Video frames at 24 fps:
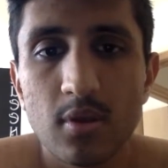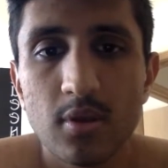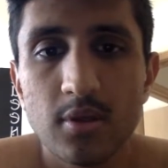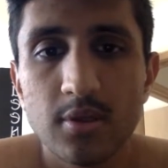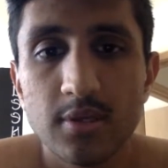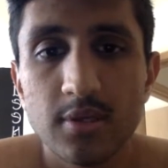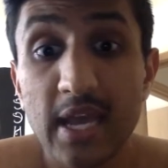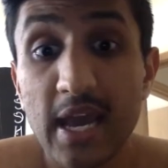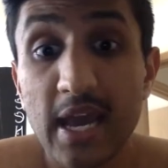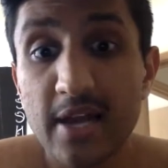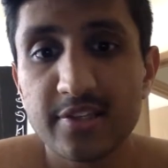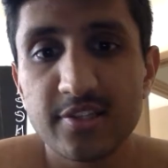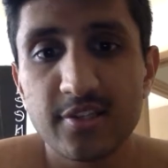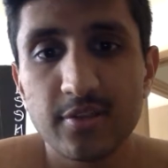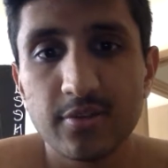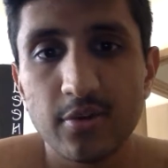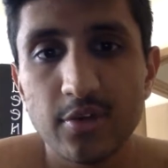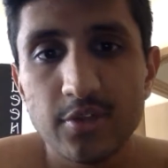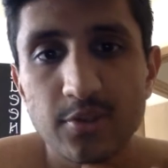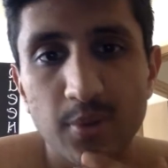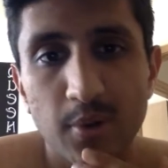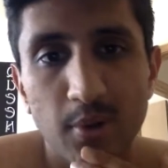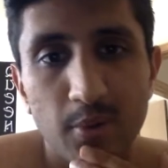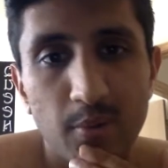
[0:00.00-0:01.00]
yeah, so
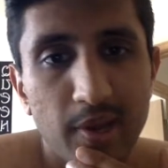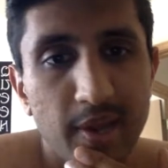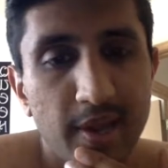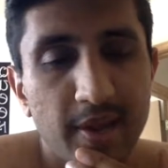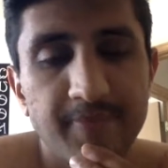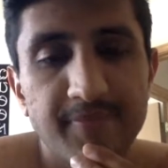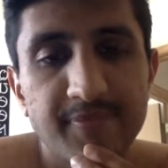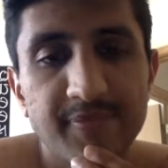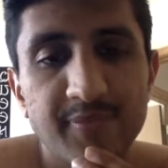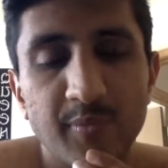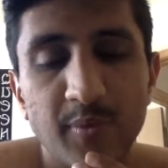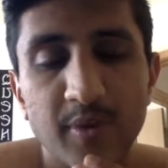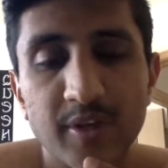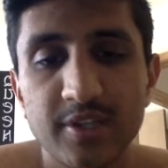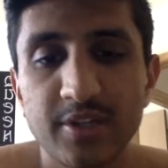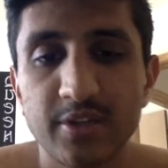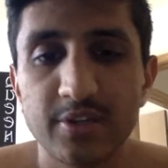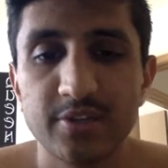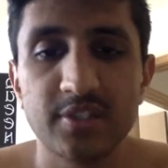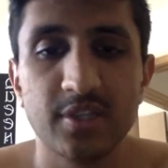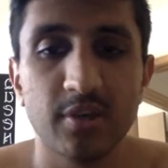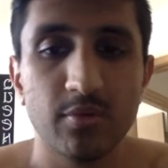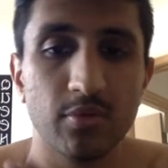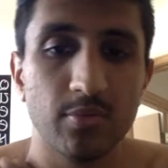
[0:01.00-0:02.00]
those went away. Went to go
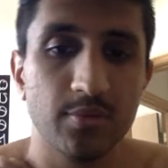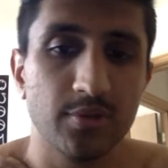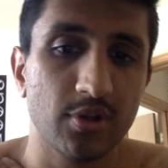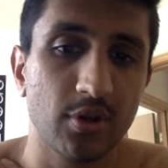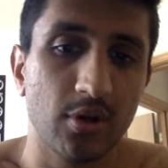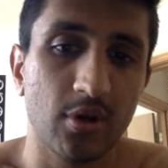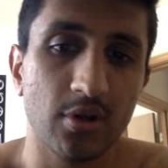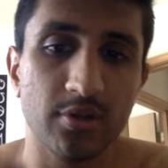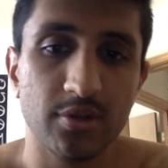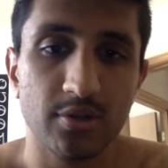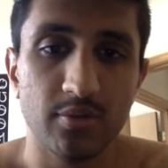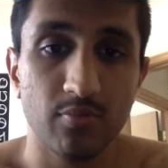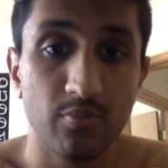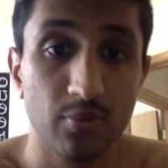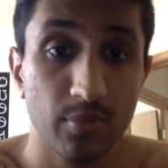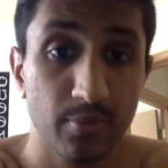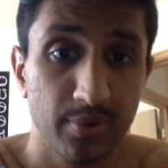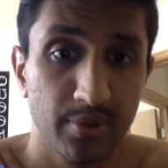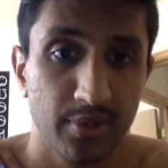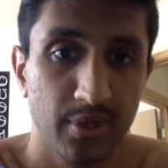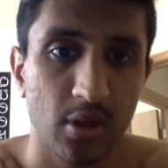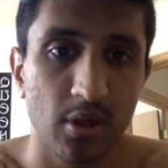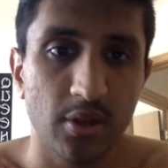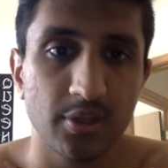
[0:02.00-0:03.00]
see a
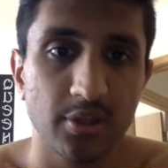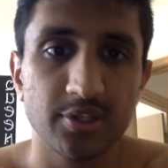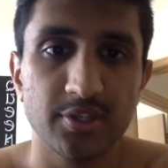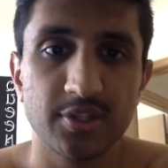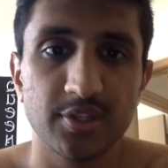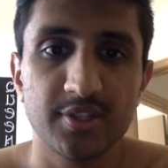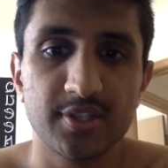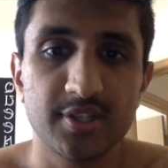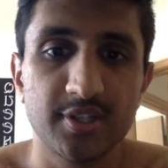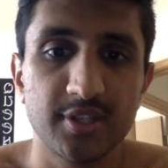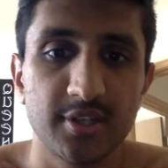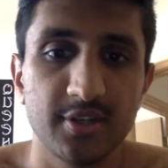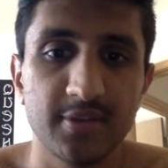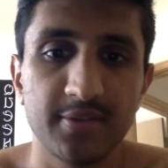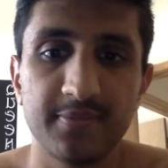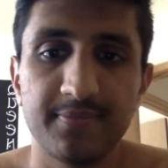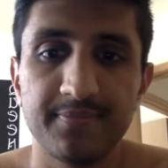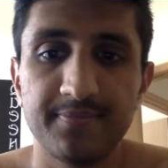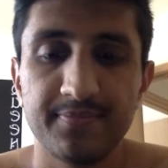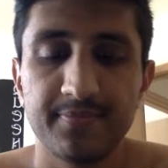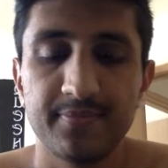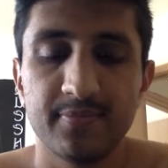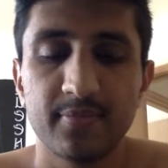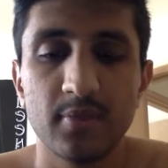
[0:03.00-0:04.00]
rheumatologist.
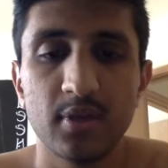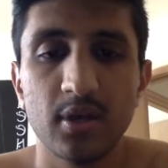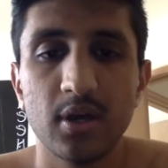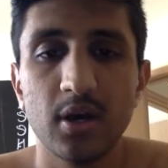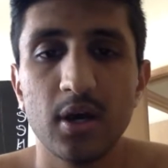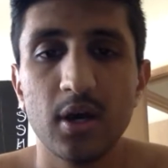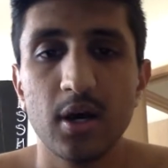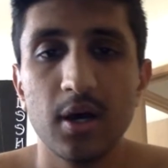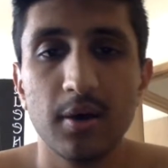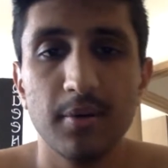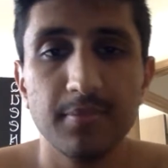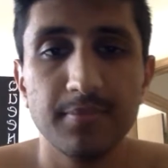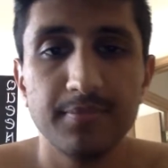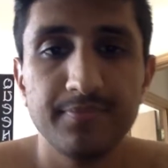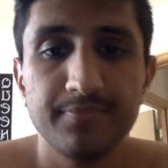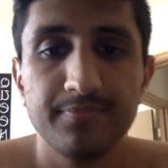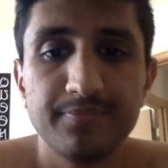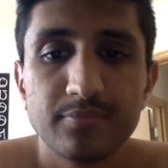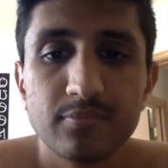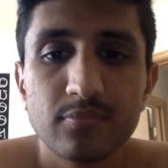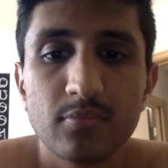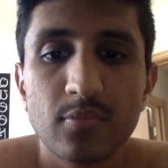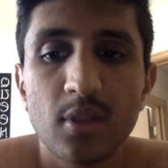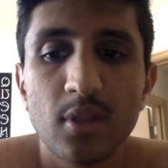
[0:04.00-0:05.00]
Um,
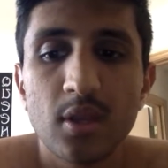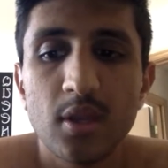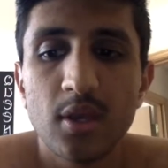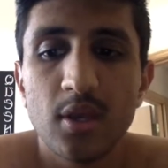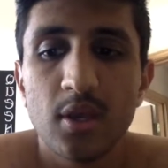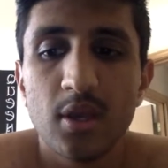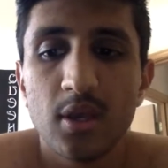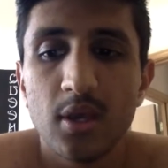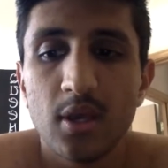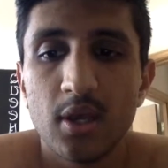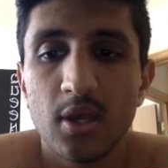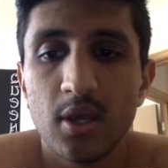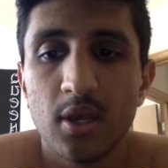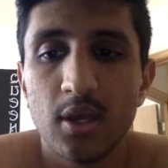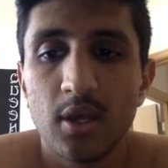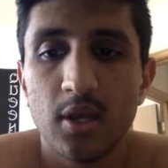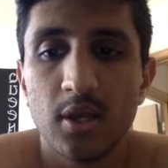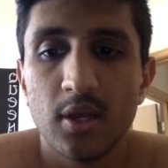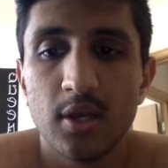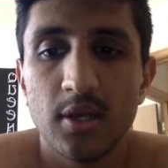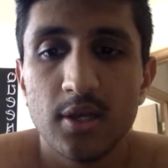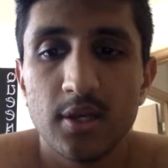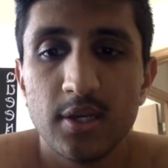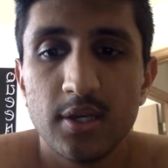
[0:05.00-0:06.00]

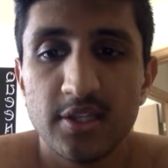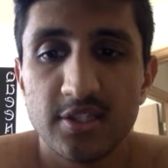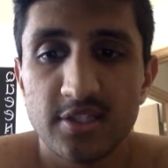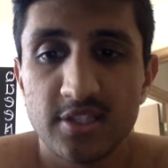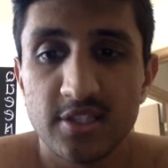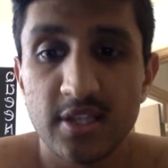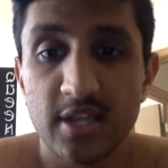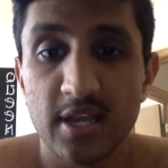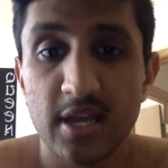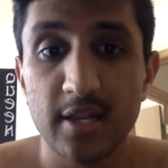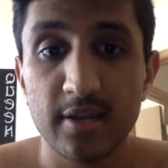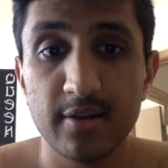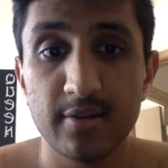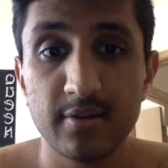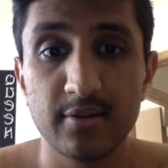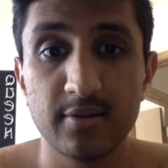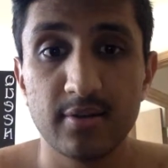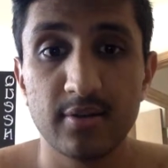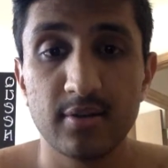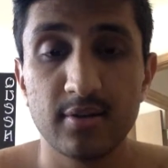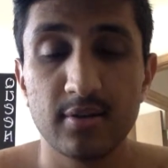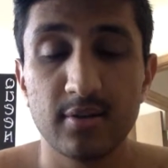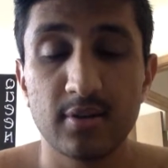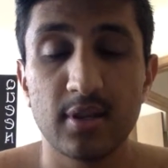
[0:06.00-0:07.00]
he said that
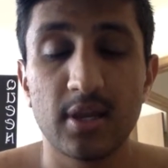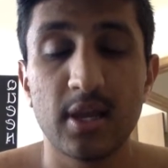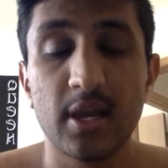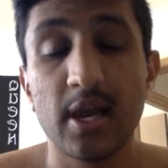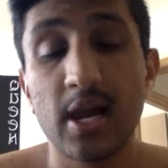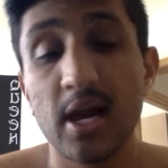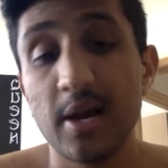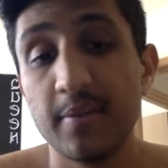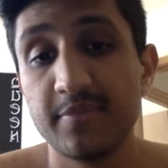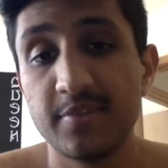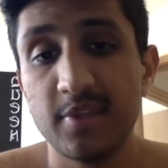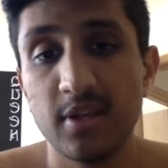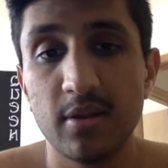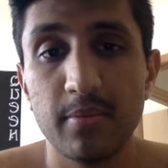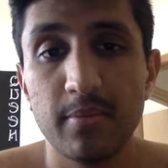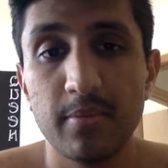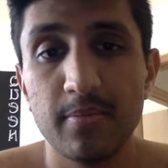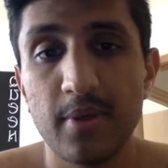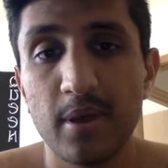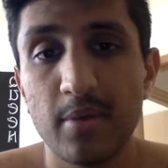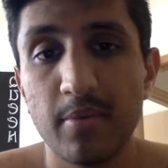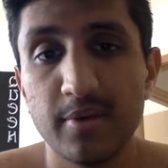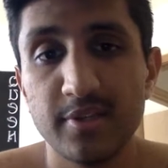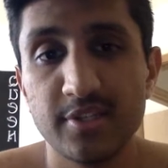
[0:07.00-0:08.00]
I updated him
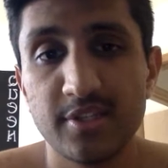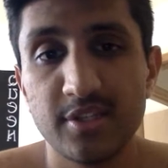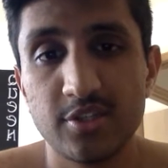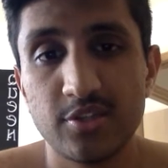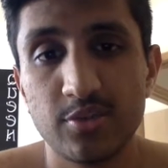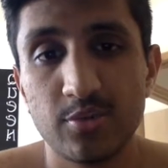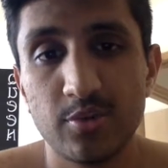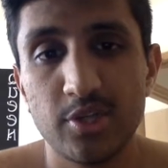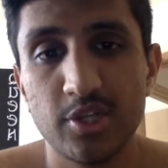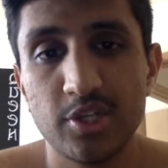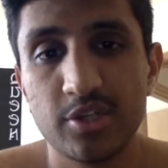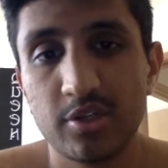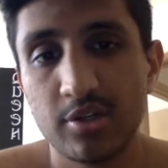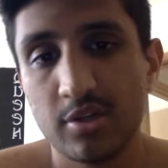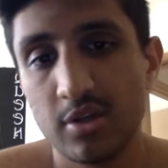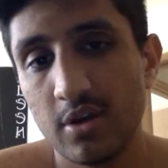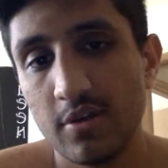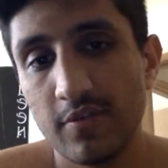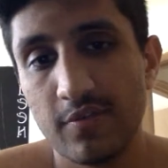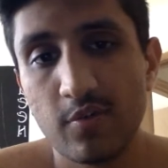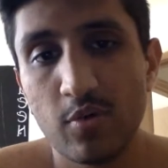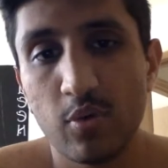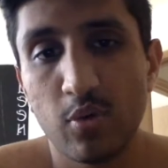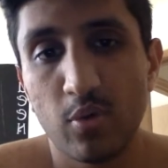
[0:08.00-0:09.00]
about my situation.
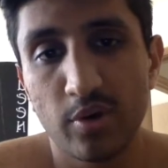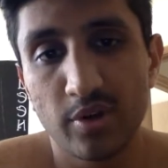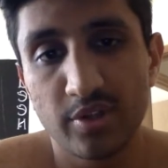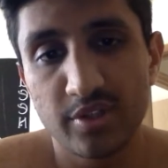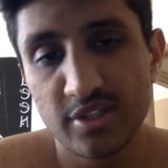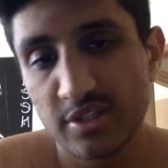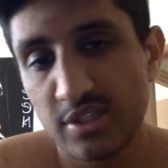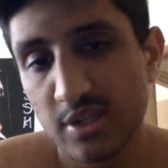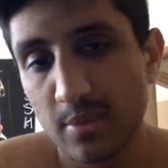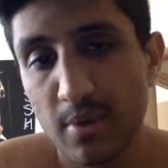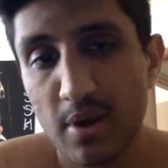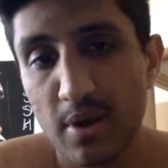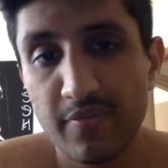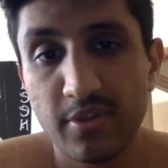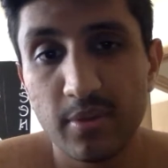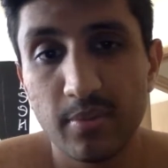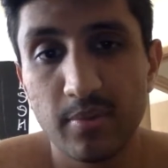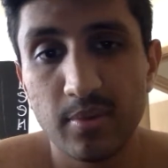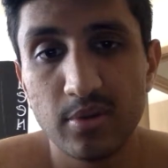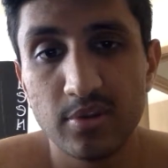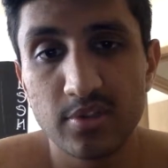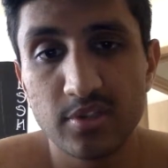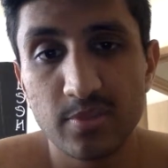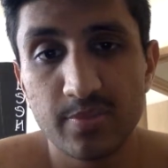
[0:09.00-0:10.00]
Of course, since I'm off the
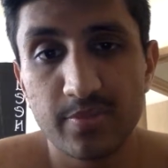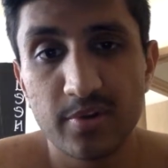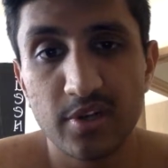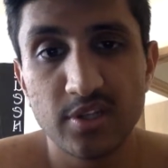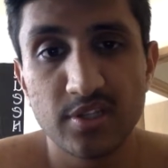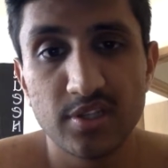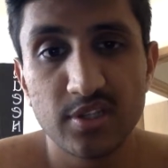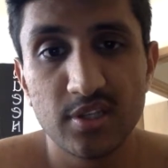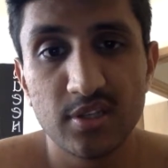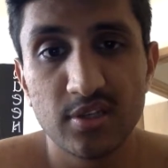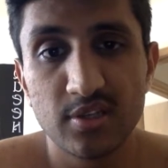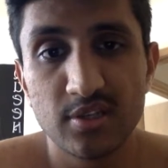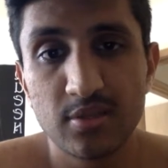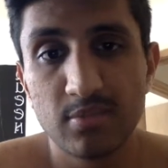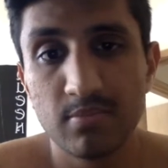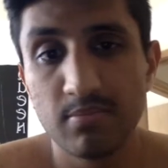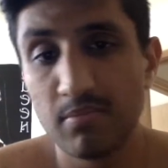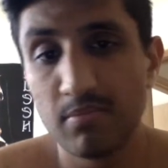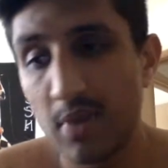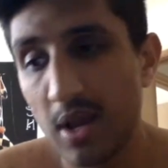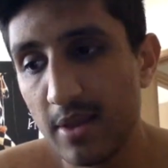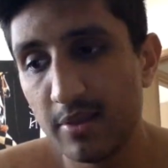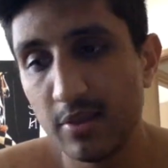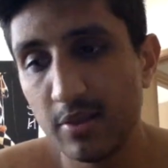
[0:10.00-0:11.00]
immunosuppressant,
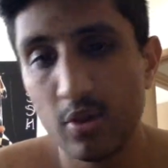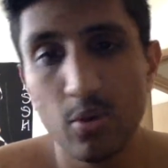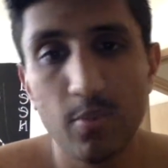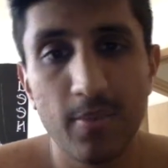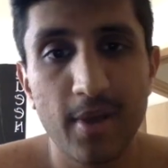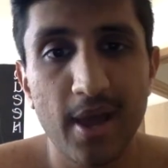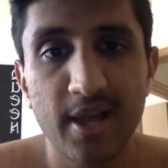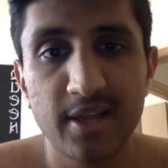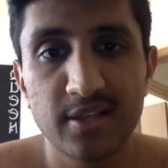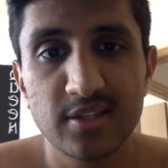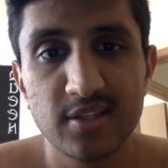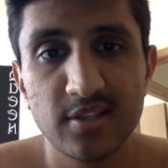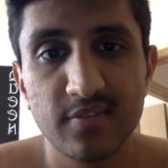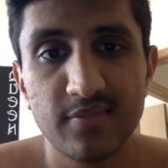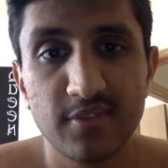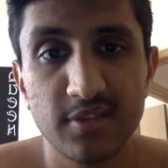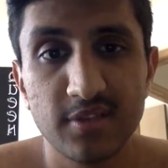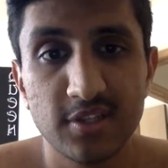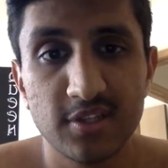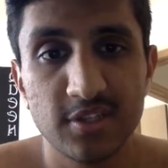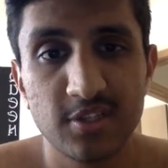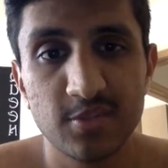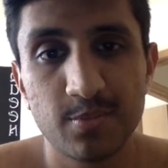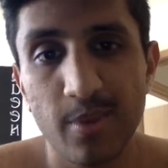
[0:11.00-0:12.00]
my low back
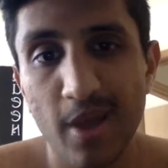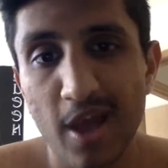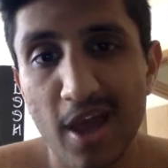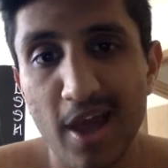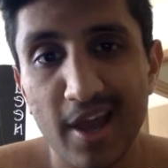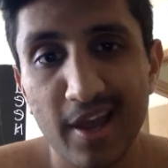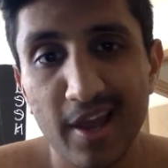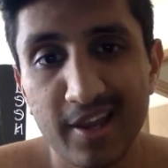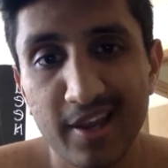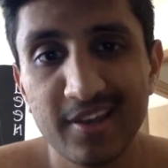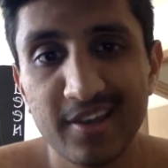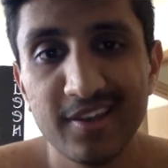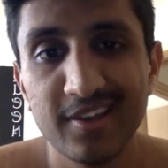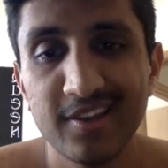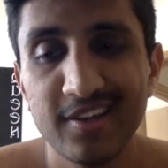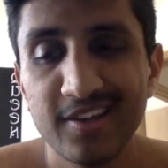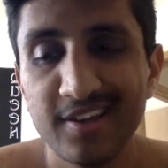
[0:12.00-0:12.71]
stiffness is back.